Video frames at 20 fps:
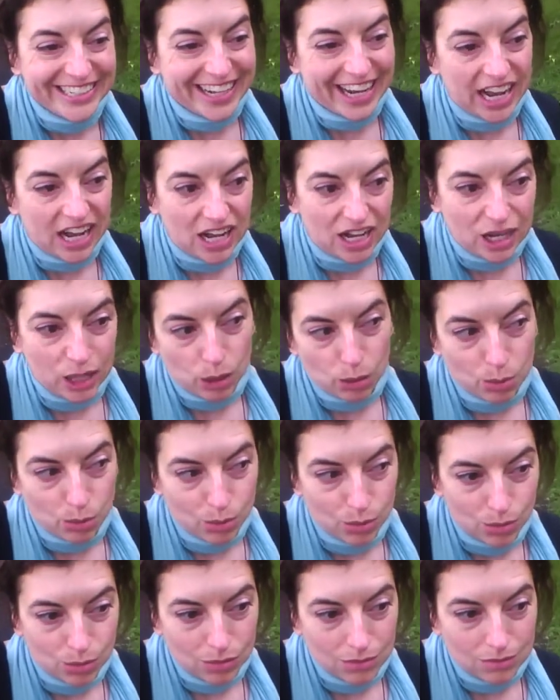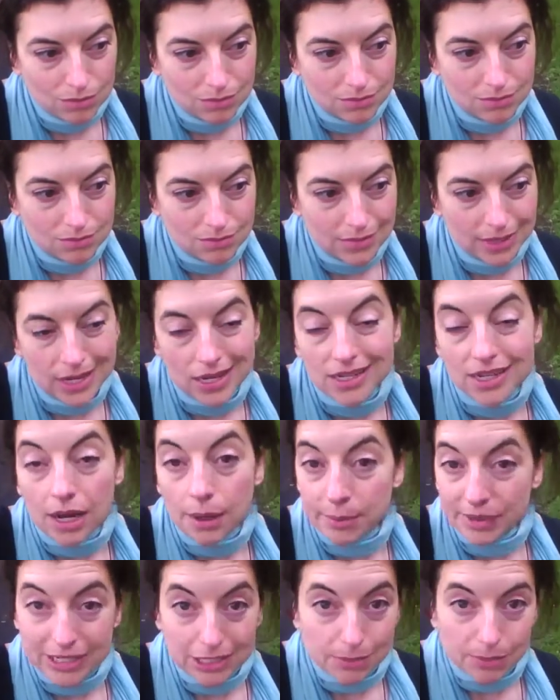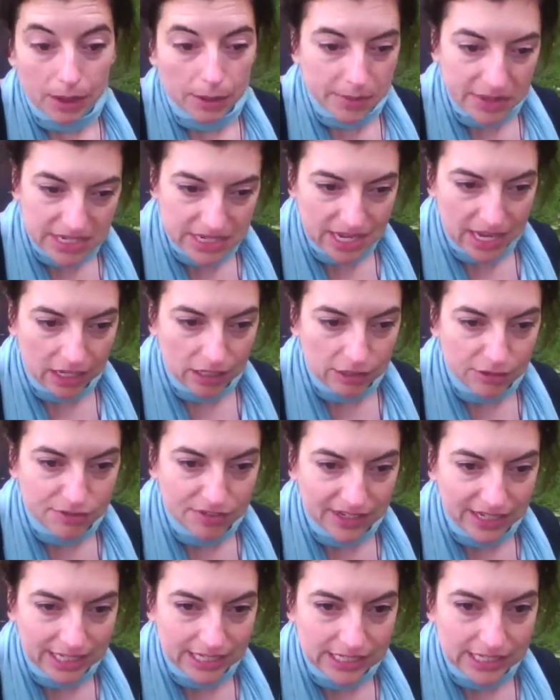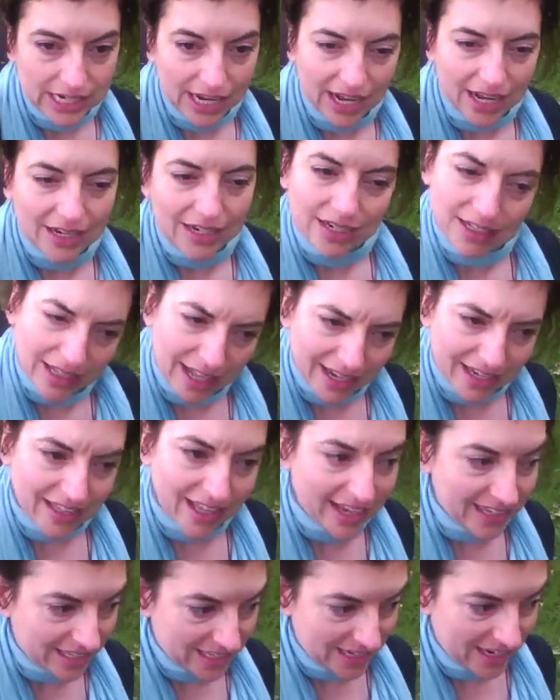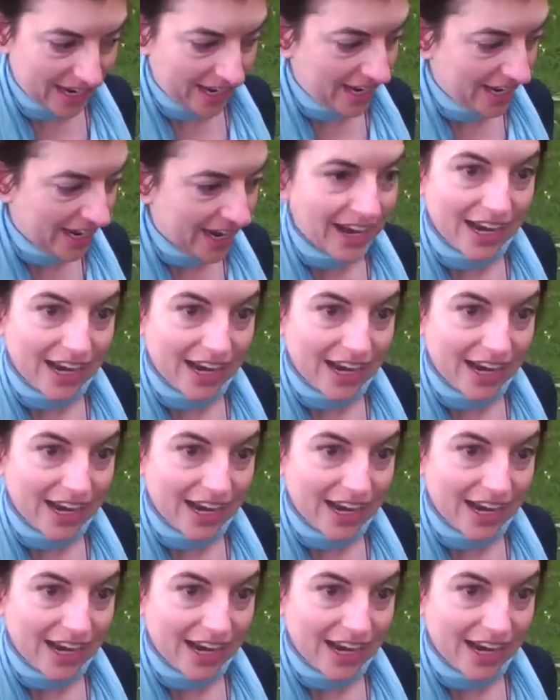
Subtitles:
I'm here by myself, and I like that today,